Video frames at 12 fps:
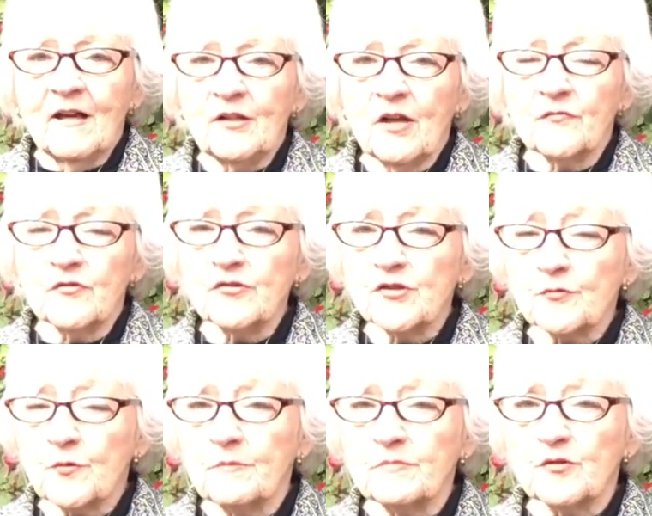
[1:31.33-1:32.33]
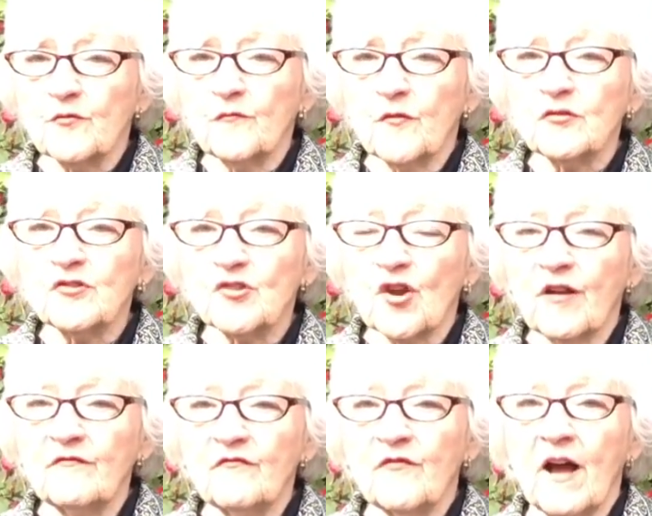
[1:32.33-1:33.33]
Another scripture, 1
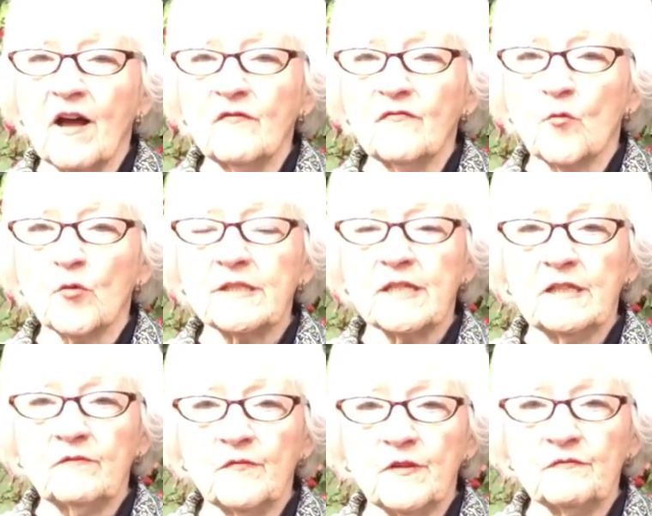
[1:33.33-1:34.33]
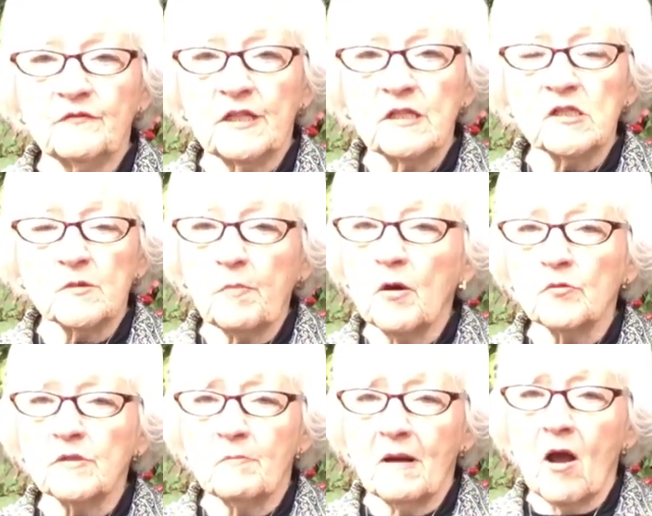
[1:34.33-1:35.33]
John 5, 14-15,
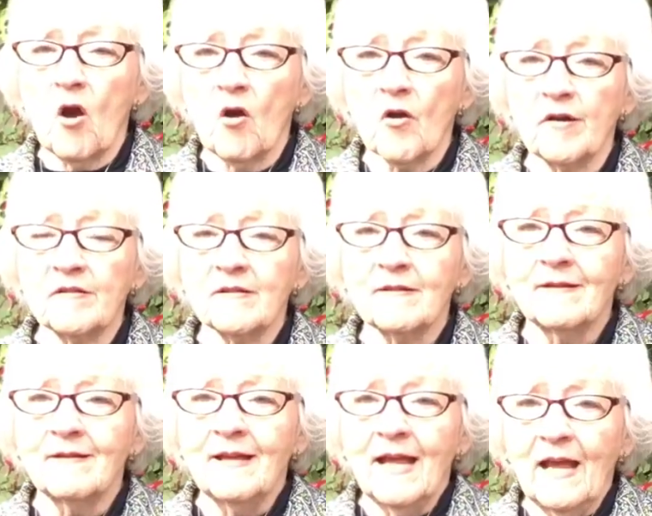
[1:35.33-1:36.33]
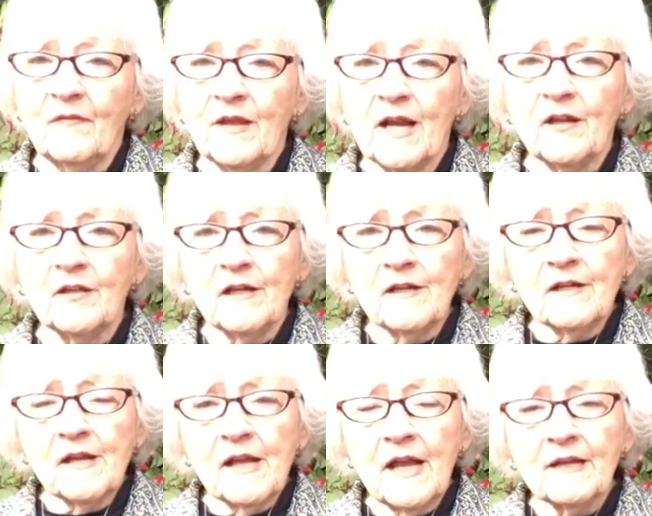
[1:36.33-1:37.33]
spoke to my heart, and then
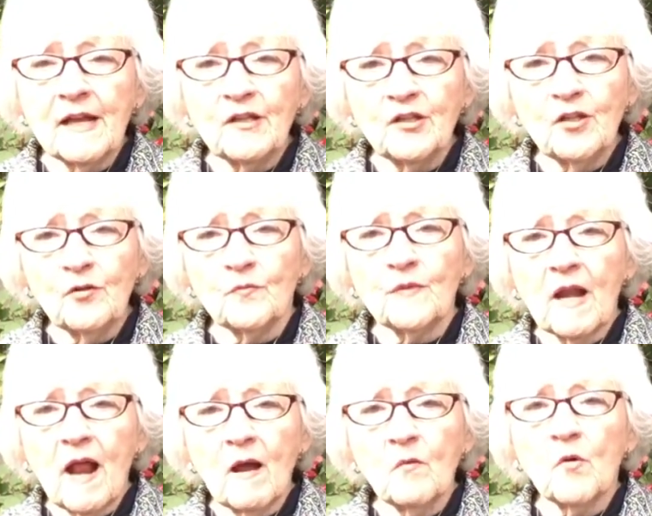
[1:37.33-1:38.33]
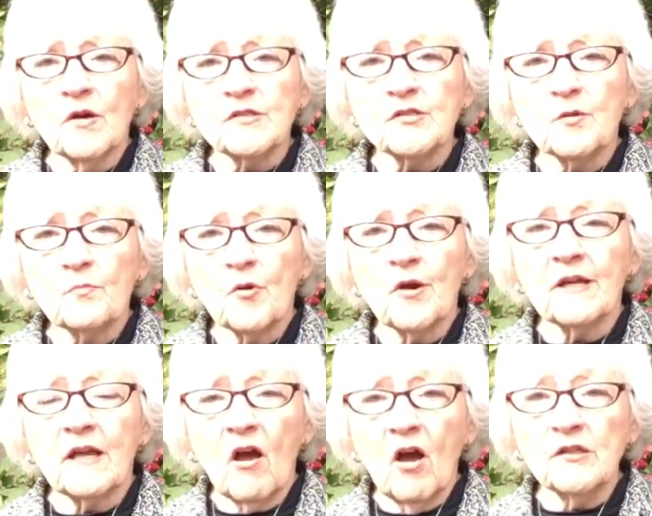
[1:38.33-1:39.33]
I knew that I was to
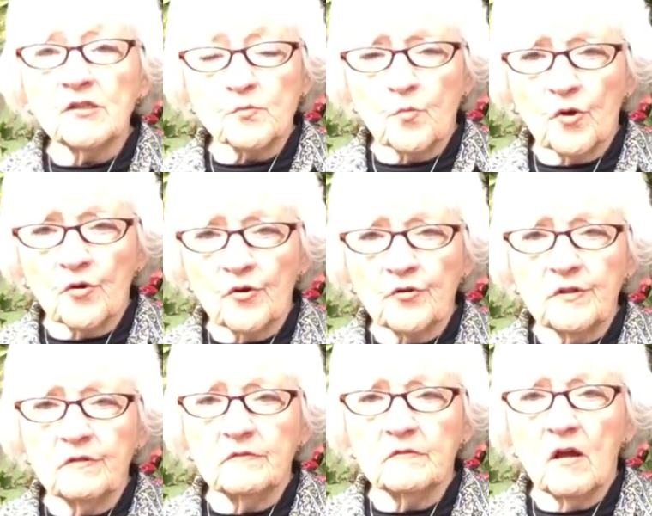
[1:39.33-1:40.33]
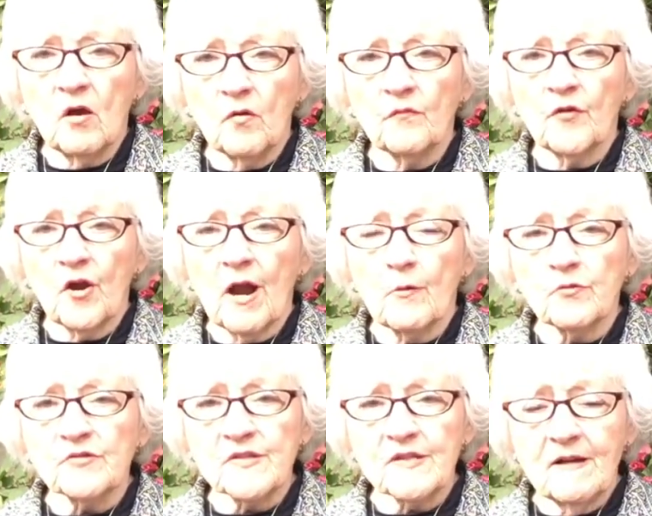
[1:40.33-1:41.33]
pray God's word over
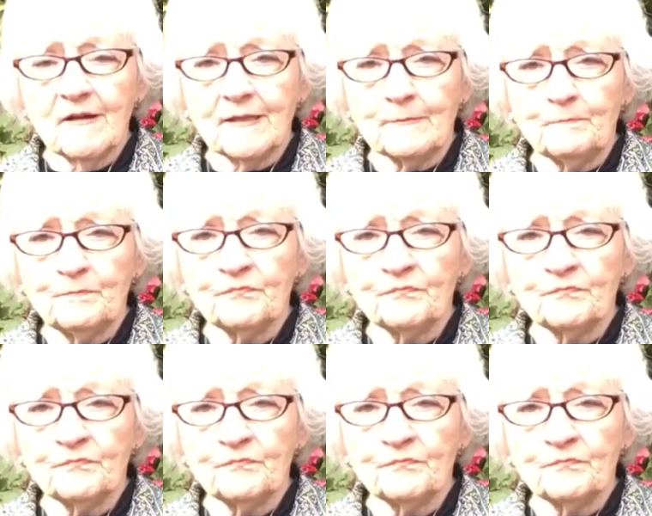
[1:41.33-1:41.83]
our son,